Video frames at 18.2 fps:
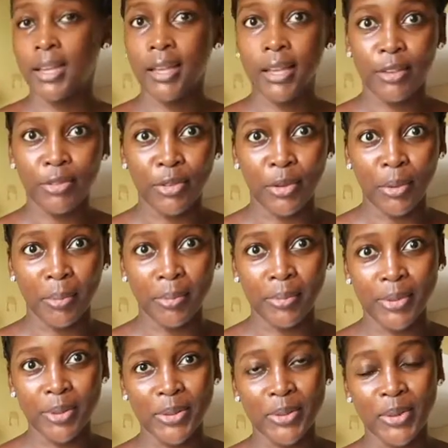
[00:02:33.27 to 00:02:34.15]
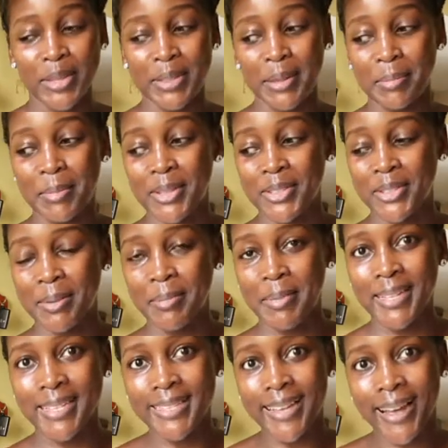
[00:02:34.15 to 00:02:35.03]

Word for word: if you're doing the measurements.